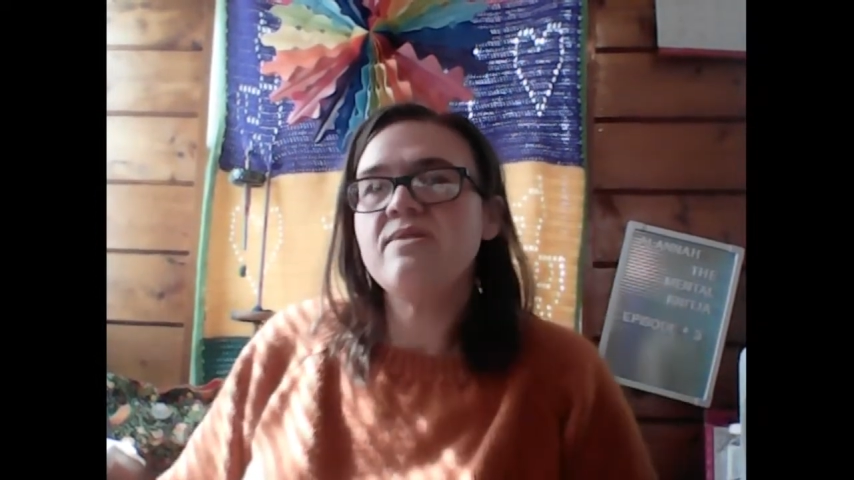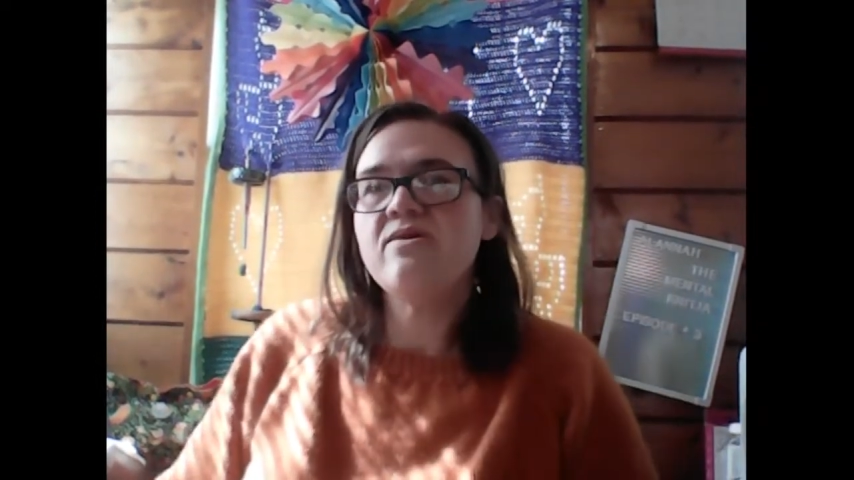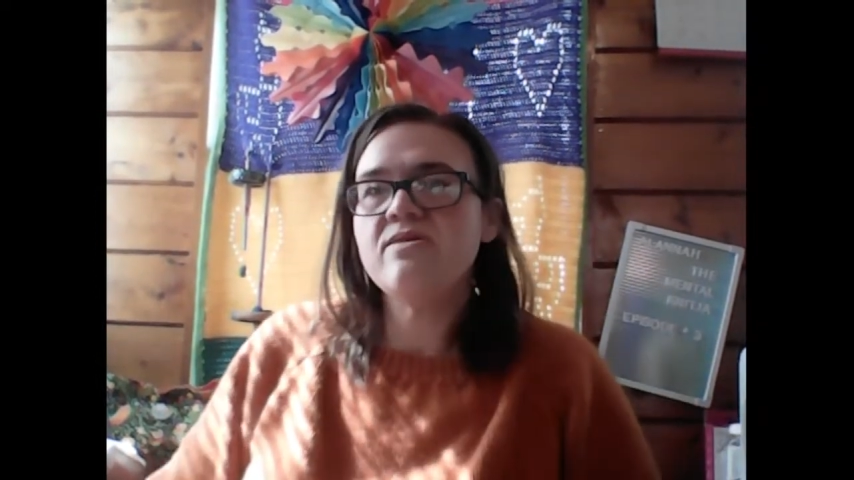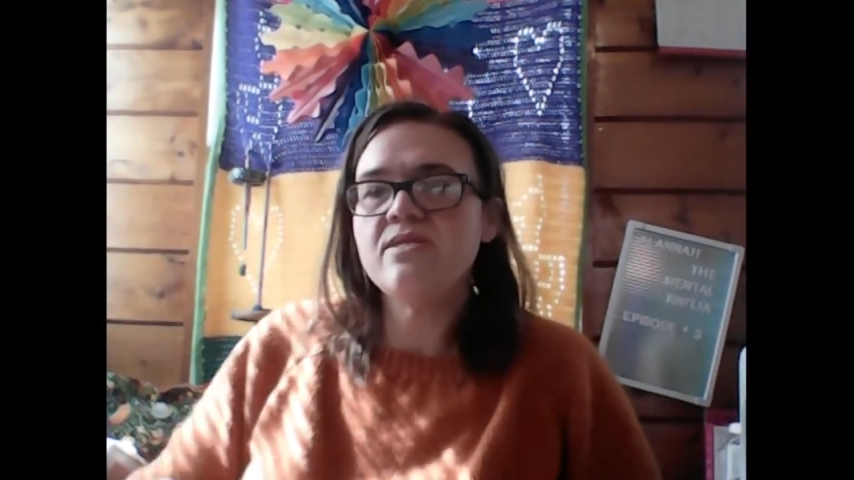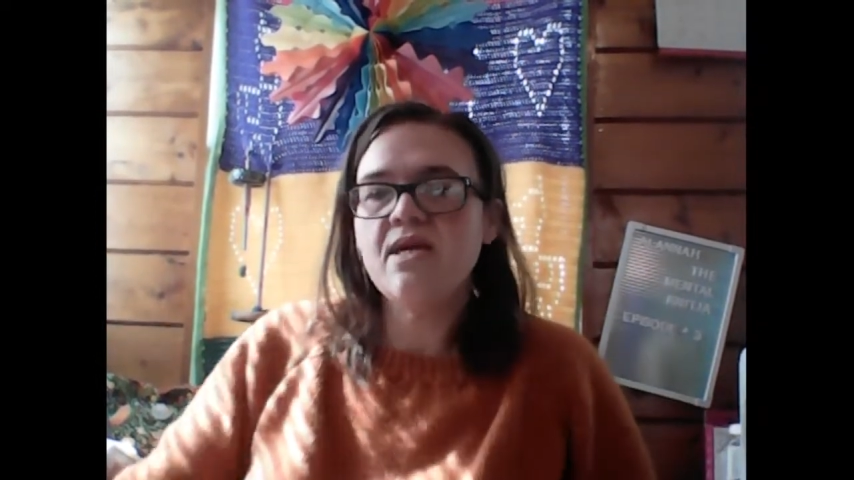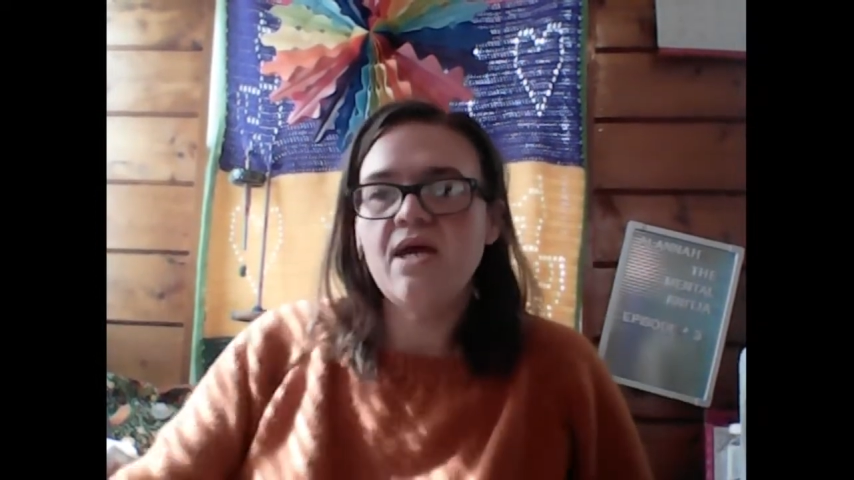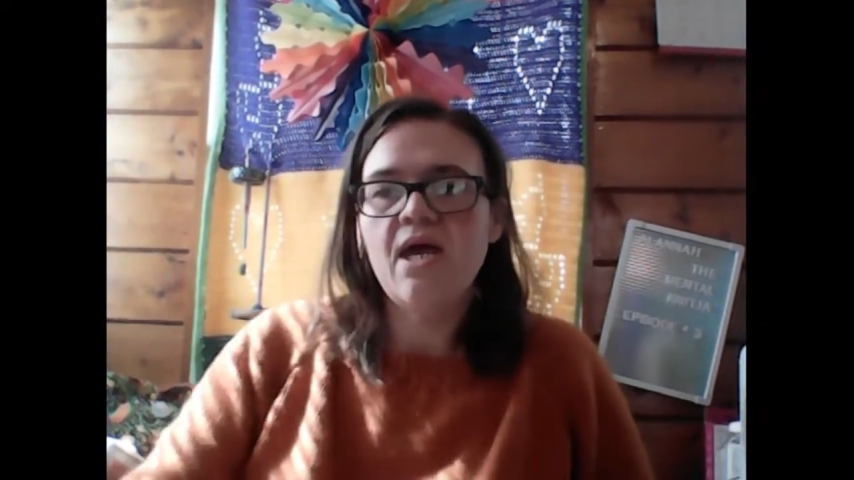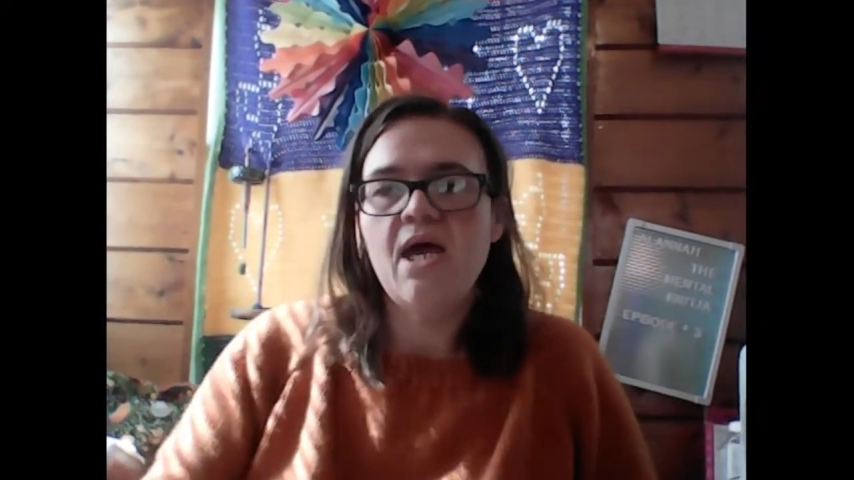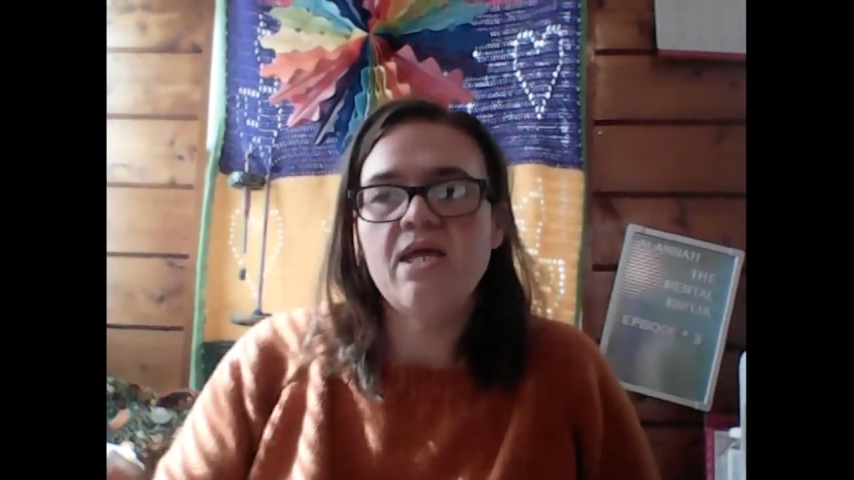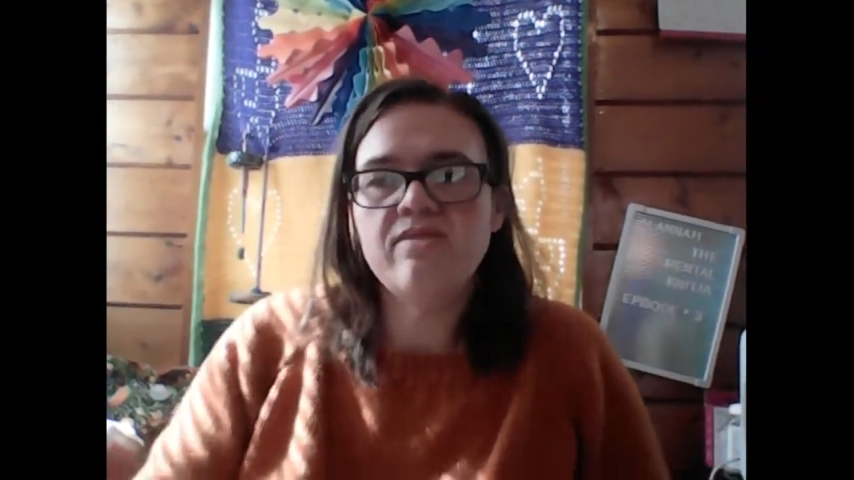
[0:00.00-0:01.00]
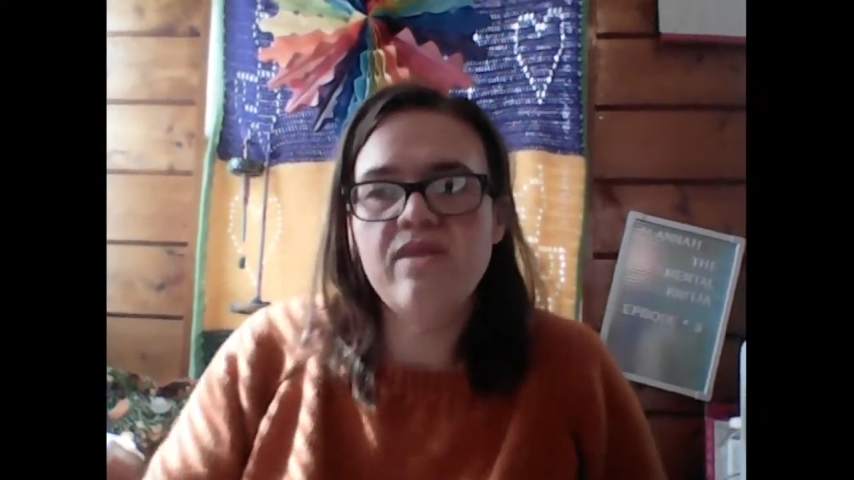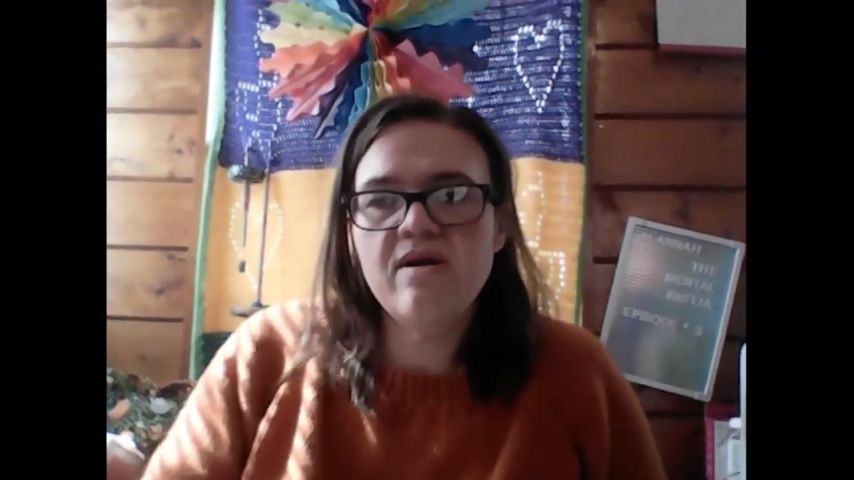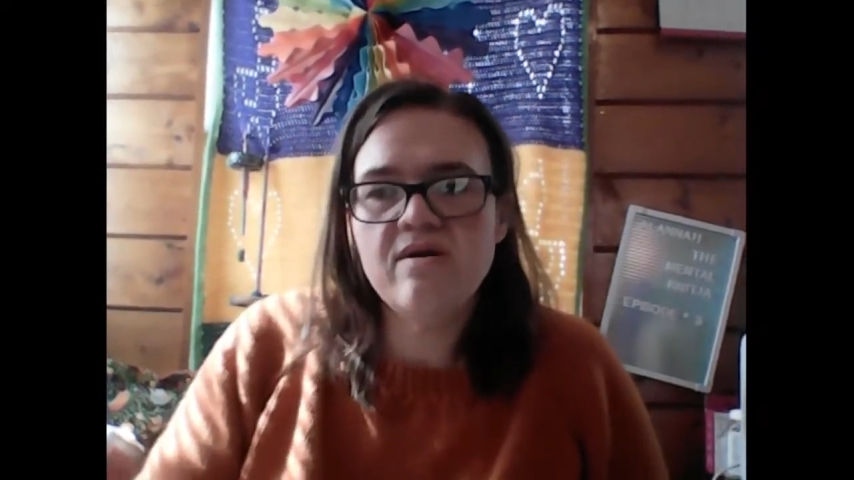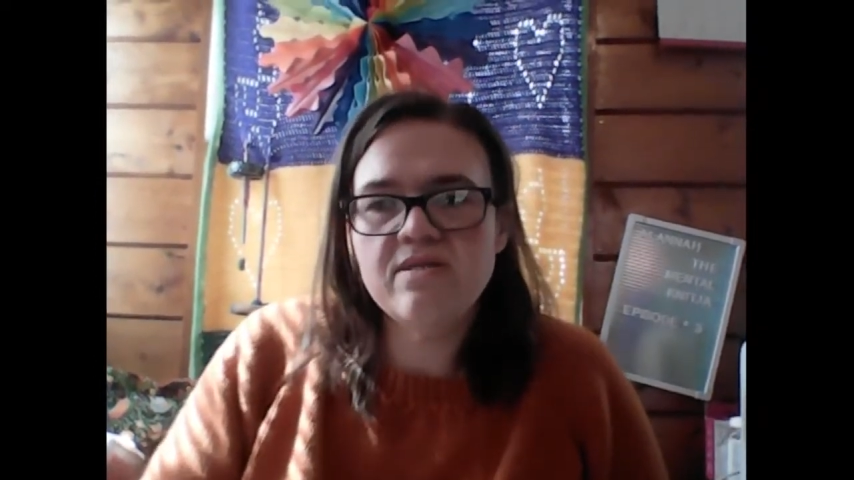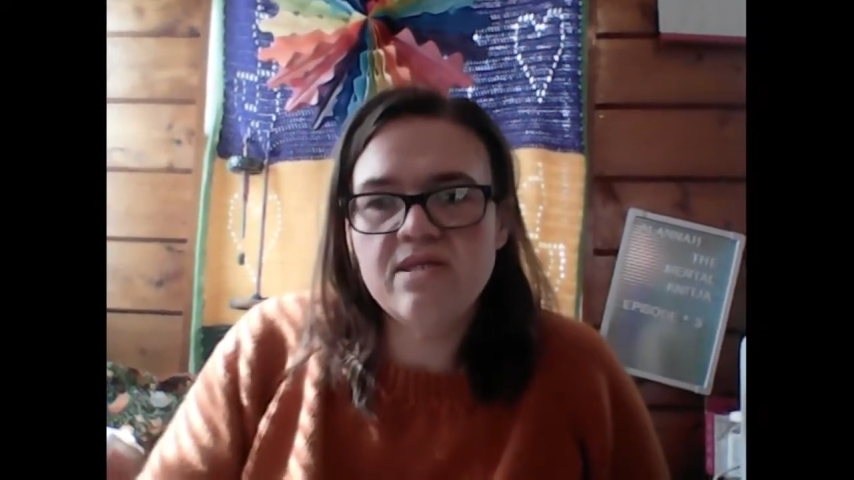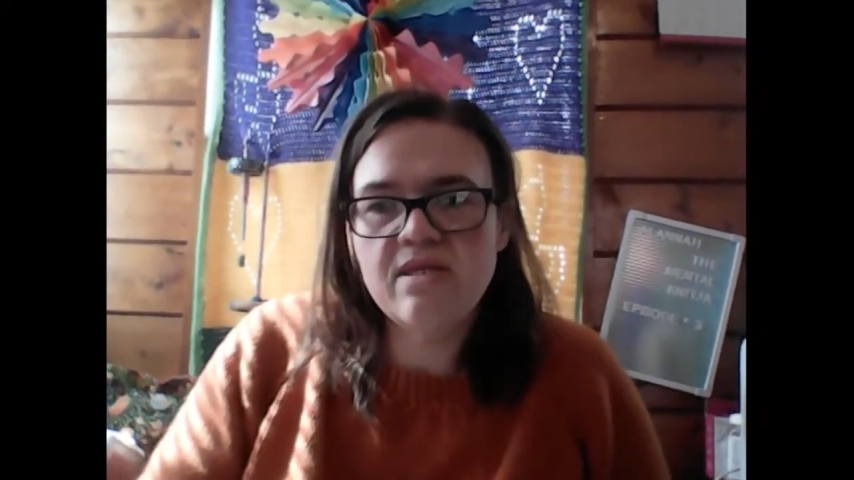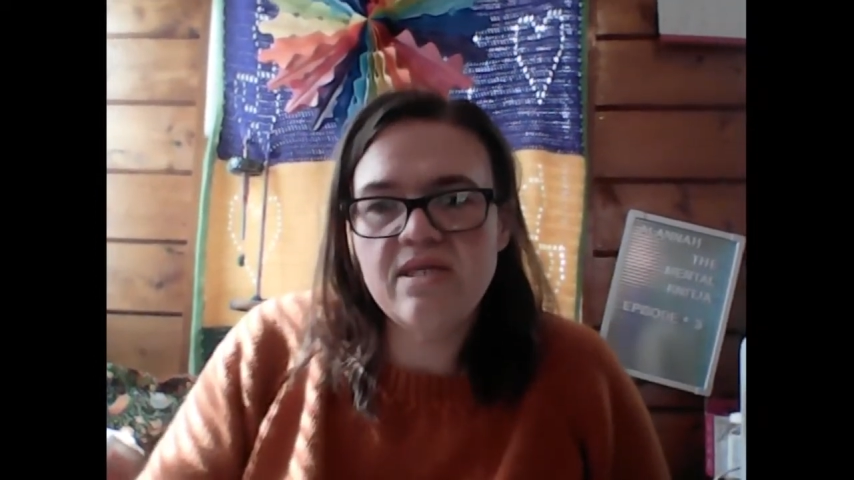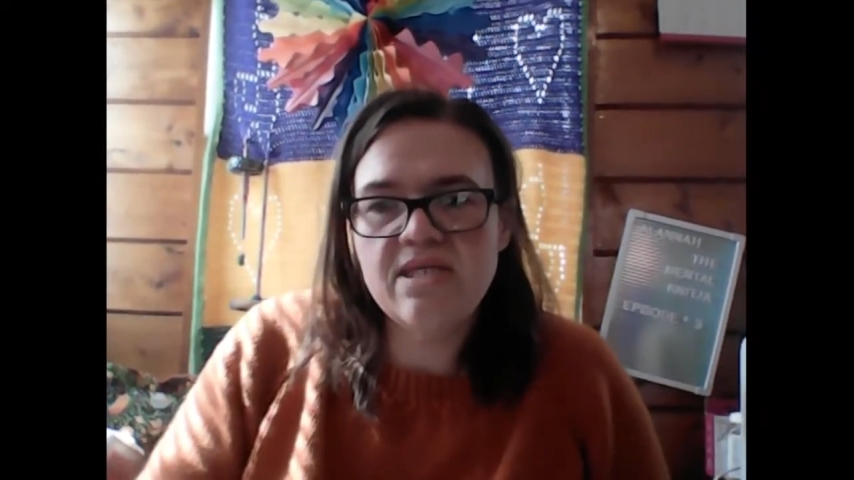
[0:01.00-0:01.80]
there's these